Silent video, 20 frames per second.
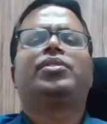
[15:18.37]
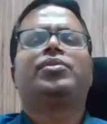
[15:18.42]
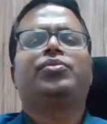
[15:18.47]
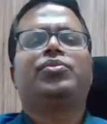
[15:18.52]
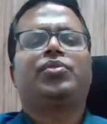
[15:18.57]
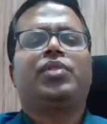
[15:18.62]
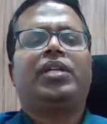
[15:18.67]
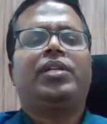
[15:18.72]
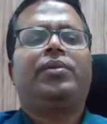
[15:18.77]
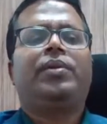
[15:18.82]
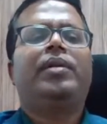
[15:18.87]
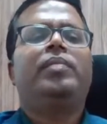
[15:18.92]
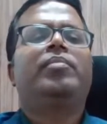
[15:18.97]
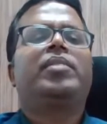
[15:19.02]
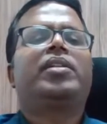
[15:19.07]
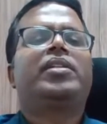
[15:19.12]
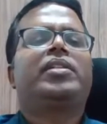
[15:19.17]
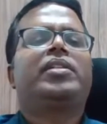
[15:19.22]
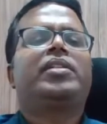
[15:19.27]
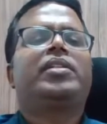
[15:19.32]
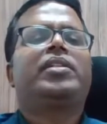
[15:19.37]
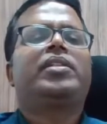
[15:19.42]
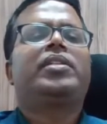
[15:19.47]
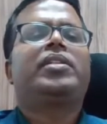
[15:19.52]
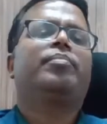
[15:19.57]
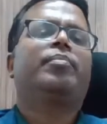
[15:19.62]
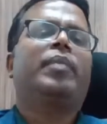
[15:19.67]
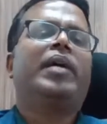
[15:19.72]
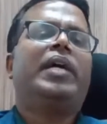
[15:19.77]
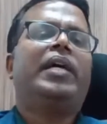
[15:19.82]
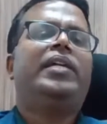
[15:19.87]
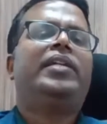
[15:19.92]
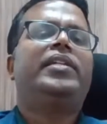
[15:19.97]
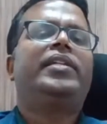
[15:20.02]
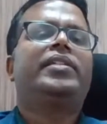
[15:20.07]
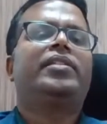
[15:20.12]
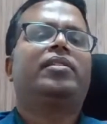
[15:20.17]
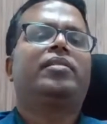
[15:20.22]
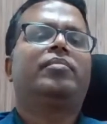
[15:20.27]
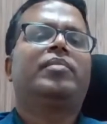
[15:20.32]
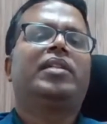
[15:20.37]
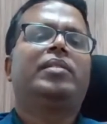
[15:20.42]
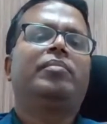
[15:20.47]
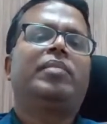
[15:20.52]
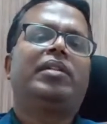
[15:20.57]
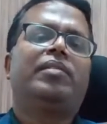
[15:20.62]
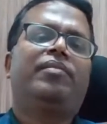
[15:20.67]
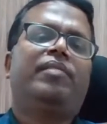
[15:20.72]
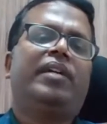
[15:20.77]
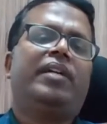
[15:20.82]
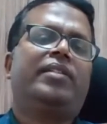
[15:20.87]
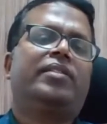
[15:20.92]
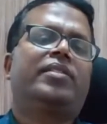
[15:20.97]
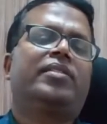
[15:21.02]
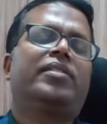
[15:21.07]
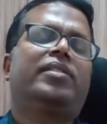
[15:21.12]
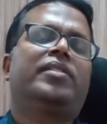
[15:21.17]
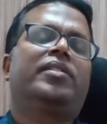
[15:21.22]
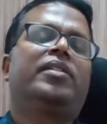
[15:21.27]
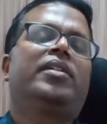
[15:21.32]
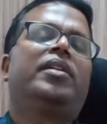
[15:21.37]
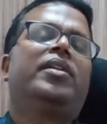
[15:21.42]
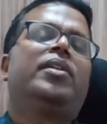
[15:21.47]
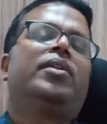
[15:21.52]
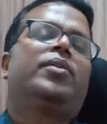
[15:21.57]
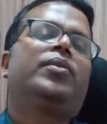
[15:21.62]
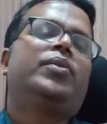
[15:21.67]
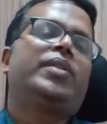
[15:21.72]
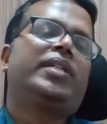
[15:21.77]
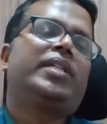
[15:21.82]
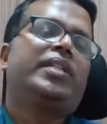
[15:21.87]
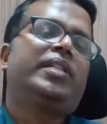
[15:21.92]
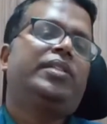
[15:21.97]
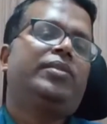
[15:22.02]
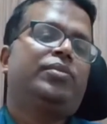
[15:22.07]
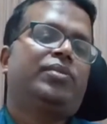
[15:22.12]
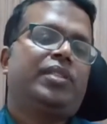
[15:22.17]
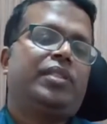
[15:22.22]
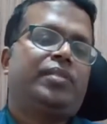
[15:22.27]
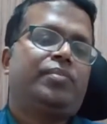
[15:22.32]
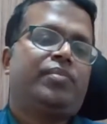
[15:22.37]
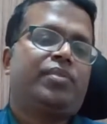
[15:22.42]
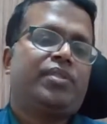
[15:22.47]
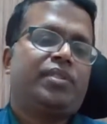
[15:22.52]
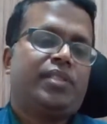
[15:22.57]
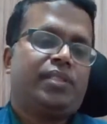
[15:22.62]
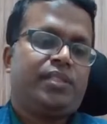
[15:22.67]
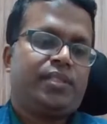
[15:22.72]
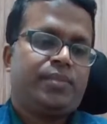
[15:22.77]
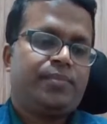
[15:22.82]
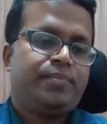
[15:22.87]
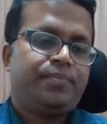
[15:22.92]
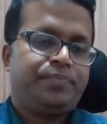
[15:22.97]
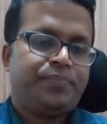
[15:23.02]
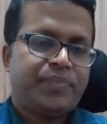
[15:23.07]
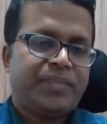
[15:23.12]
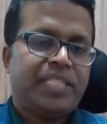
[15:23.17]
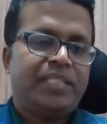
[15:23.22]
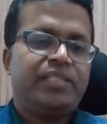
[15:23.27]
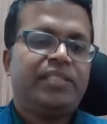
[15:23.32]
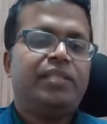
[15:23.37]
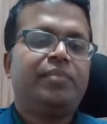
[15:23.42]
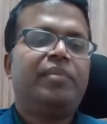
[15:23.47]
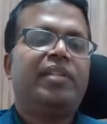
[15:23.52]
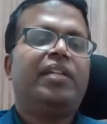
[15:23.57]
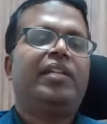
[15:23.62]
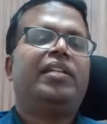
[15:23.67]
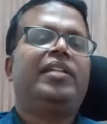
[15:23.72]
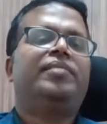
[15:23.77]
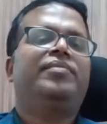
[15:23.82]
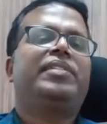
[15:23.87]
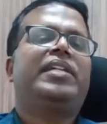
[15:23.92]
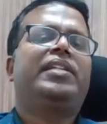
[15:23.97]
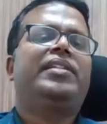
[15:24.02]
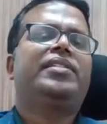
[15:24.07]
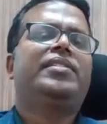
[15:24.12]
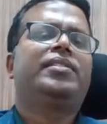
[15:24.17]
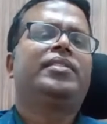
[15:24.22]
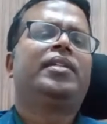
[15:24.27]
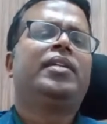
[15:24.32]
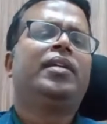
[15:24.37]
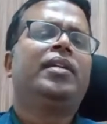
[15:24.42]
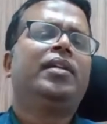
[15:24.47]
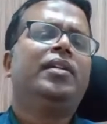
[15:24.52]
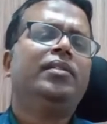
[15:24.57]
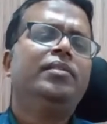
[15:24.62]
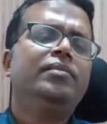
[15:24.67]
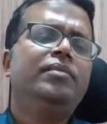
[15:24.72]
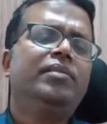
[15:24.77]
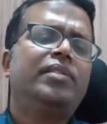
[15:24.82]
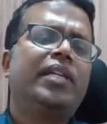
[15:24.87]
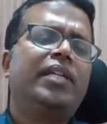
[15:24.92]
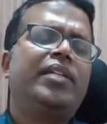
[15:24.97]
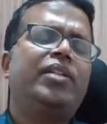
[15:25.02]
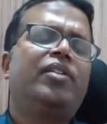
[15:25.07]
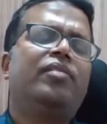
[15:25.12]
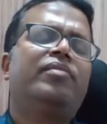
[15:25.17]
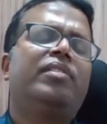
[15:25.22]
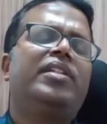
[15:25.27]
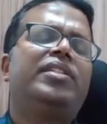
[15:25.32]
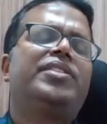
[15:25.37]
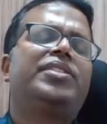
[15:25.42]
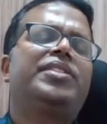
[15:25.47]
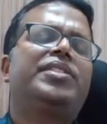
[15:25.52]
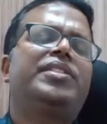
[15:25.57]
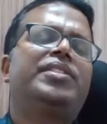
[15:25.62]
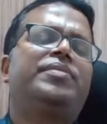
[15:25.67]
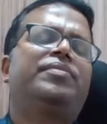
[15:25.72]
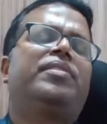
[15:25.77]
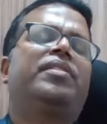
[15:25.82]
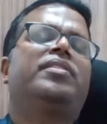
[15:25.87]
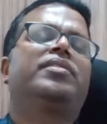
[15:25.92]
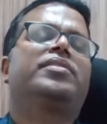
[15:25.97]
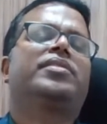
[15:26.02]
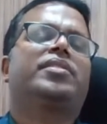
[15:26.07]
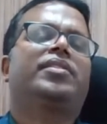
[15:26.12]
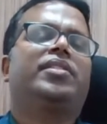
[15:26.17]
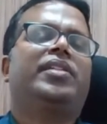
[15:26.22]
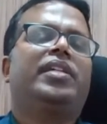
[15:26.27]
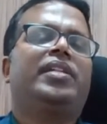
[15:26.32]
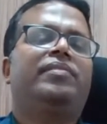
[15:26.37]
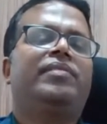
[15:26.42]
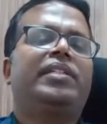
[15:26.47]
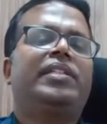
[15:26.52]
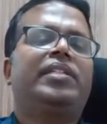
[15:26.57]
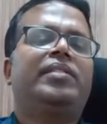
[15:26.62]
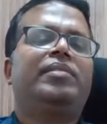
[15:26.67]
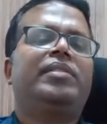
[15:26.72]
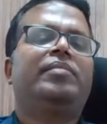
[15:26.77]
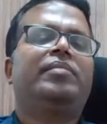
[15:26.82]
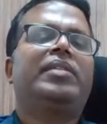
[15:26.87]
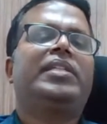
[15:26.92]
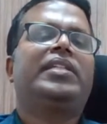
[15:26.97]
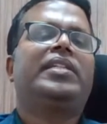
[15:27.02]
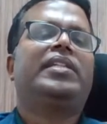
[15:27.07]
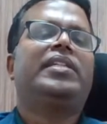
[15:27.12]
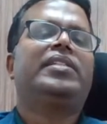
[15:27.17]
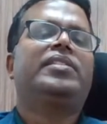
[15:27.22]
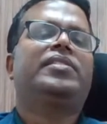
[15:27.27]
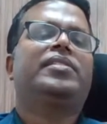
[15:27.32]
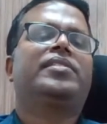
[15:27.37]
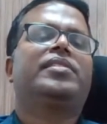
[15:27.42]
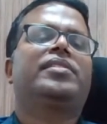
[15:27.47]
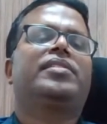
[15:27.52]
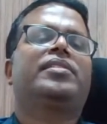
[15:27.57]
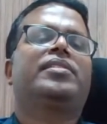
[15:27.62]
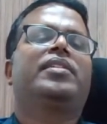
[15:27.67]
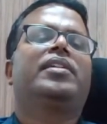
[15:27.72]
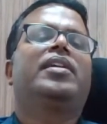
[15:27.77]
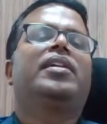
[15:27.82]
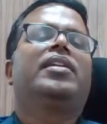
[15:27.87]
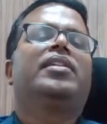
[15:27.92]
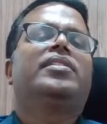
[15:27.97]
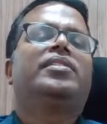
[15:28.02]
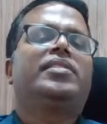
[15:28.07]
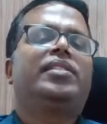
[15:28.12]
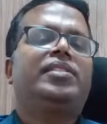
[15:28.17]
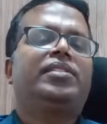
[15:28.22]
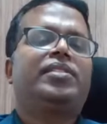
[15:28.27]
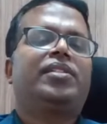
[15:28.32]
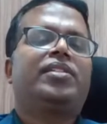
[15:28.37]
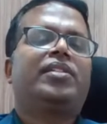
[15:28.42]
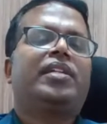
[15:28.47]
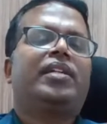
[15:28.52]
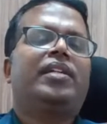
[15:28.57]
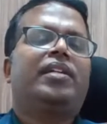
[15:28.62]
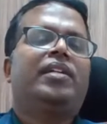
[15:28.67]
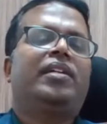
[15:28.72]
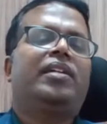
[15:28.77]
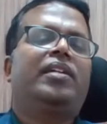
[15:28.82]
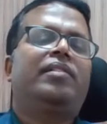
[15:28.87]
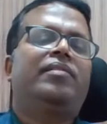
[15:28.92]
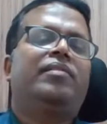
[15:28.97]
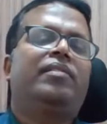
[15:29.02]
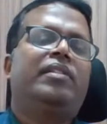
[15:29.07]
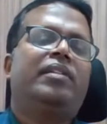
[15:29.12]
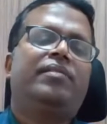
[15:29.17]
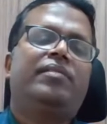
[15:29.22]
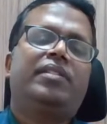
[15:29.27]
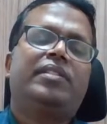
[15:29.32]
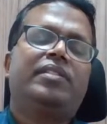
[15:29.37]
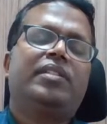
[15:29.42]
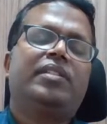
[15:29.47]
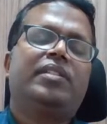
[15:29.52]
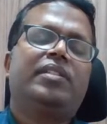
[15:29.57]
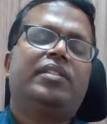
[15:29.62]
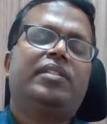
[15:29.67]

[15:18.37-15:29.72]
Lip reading: IUI, but in case of mild and normal male factor, we can use this process. And similarly, if there is any ovulatory dysfunction whereby giving medications, she is not having the